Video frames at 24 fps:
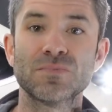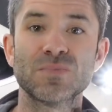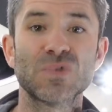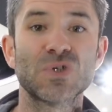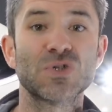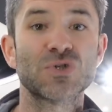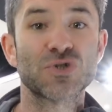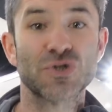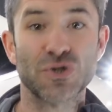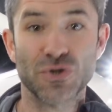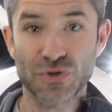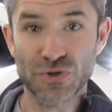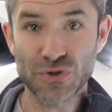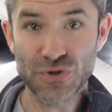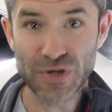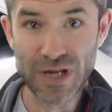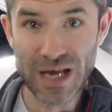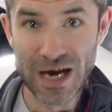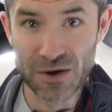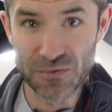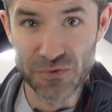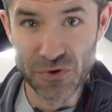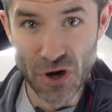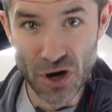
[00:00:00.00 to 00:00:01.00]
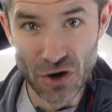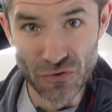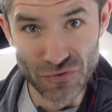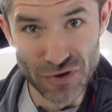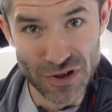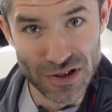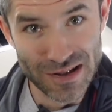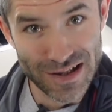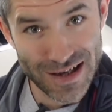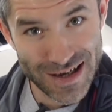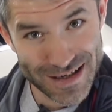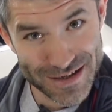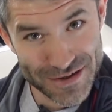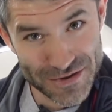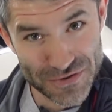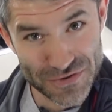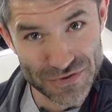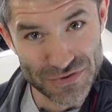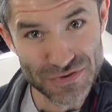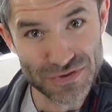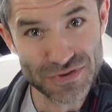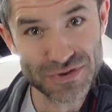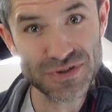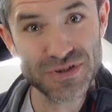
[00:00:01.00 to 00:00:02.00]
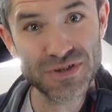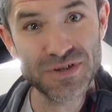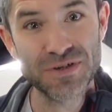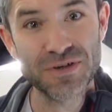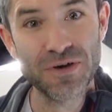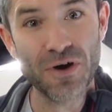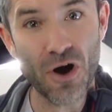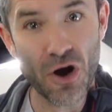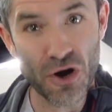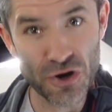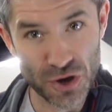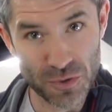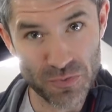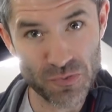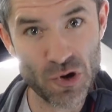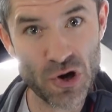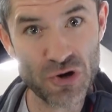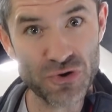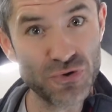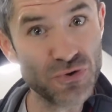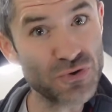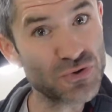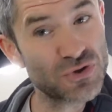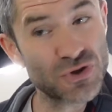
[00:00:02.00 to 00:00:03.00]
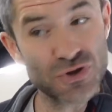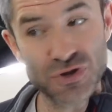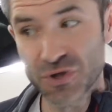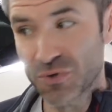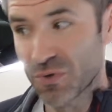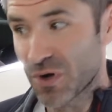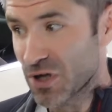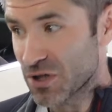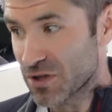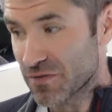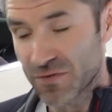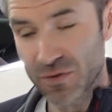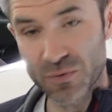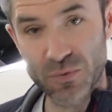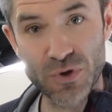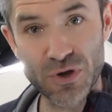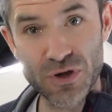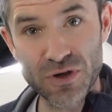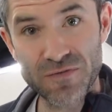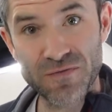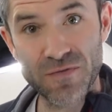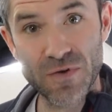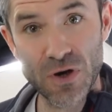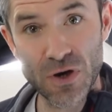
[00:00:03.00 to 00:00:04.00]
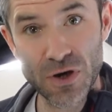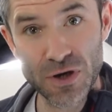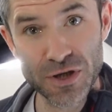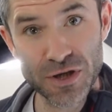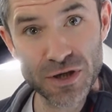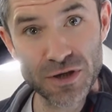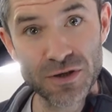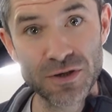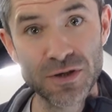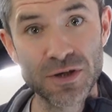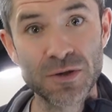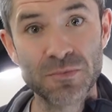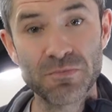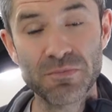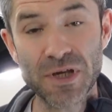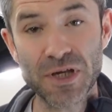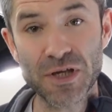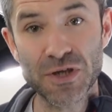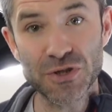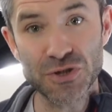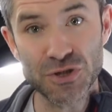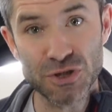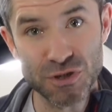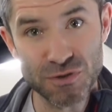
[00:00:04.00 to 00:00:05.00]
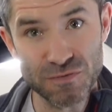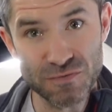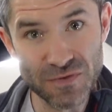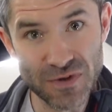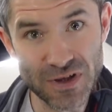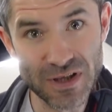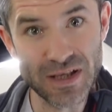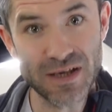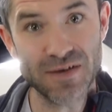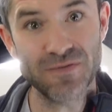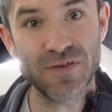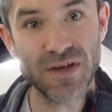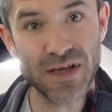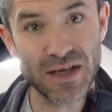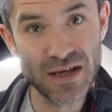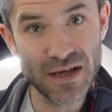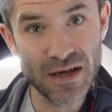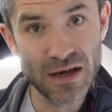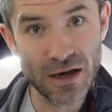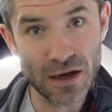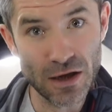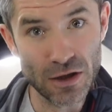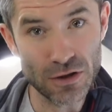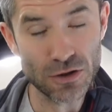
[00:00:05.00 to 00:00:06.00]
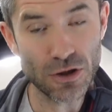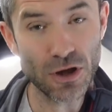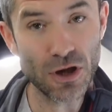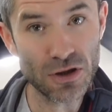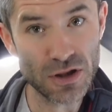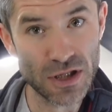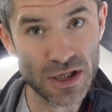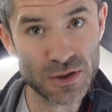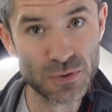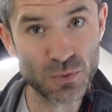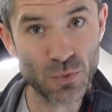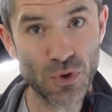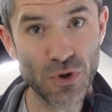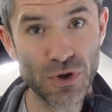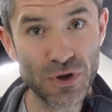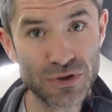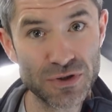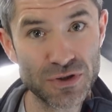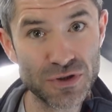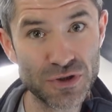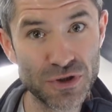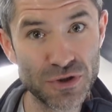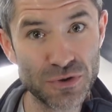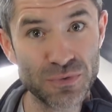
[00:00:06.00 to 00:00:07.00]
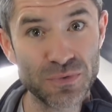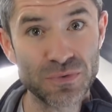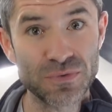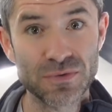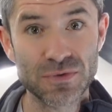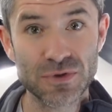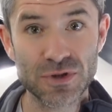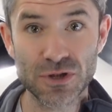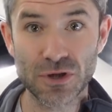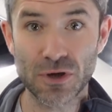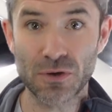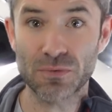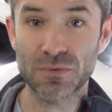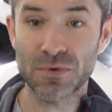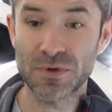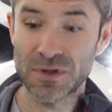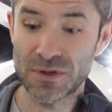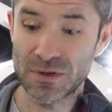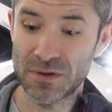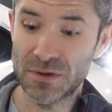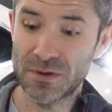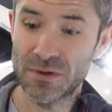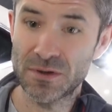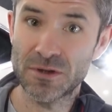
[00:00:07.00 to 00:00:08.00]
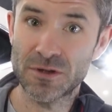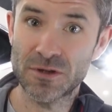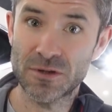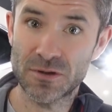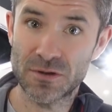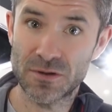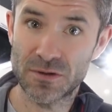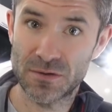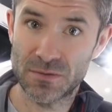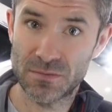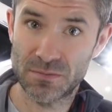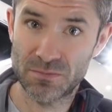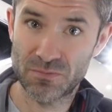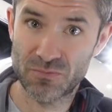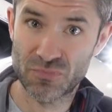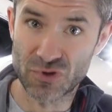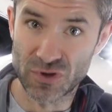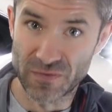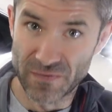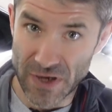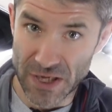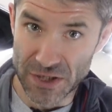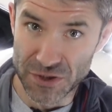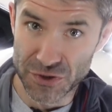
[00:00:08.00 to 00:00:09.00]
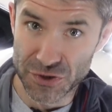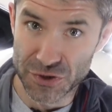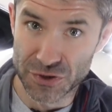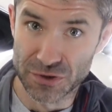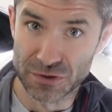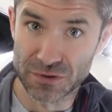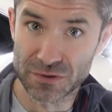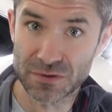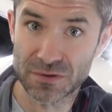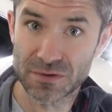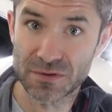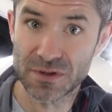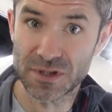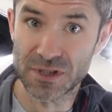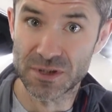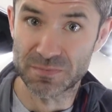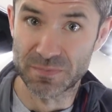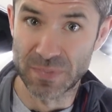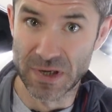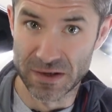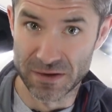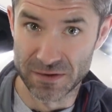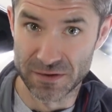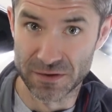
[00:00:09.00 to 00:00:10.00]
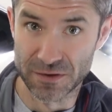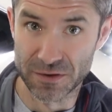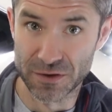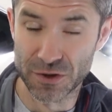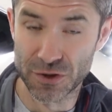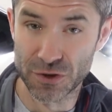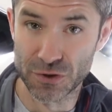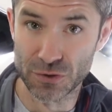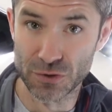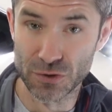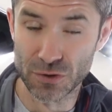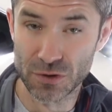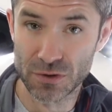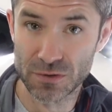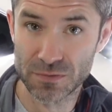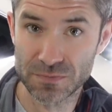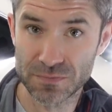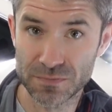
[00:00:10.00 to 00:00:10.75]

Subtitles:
so you're now not reliant on a product to do all of the work for you, because you give it a lot less work to do. So prevention is better than cure.